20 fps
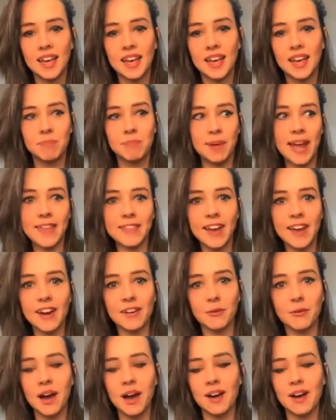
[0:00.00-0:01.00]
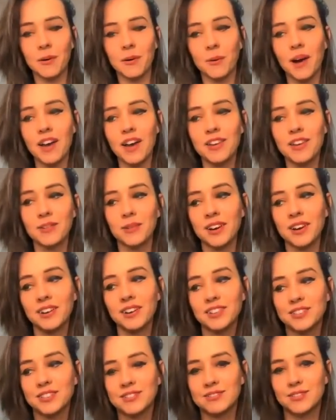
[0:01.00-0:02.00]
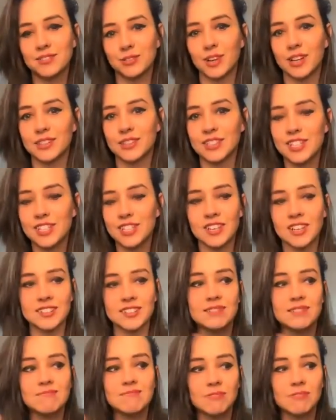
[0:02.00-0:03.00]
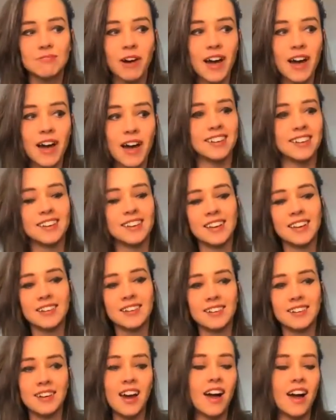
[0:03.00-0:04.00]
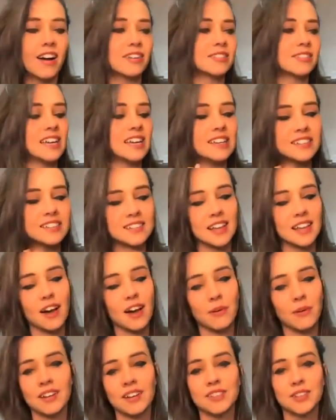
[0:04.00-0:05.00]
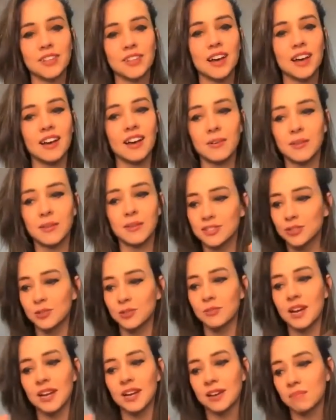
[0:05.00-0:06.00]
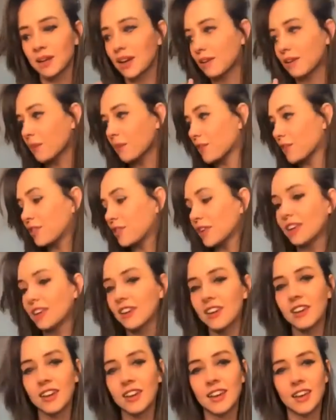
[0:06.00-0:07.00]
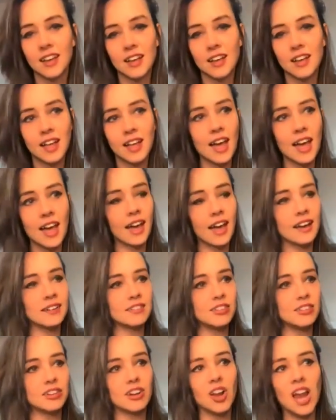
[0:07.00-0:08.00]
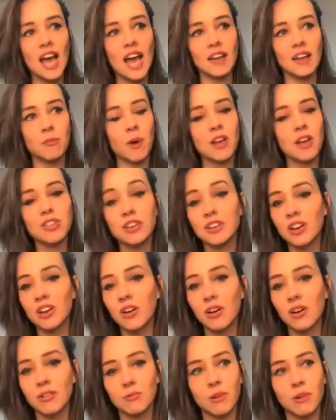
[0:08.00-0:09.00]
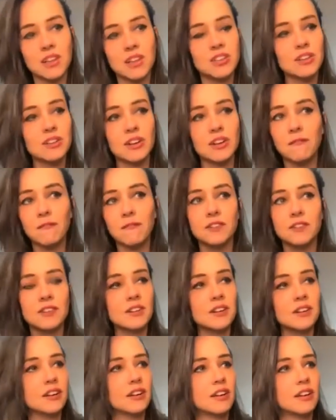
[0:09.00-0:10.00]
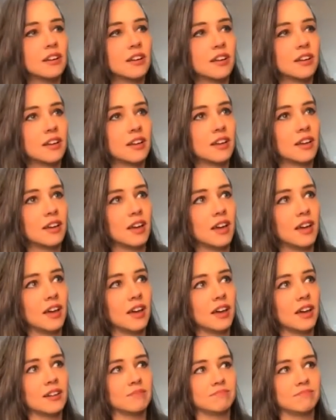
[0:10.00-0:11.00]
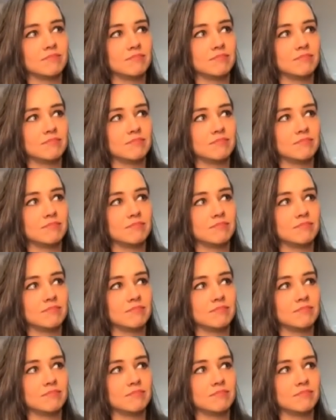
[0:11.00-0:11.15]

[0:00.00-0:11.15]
And play there. Why you want to do a DJs? Why? No, easy. I want to do that. I want to do my thing. And, like 1 year after, and,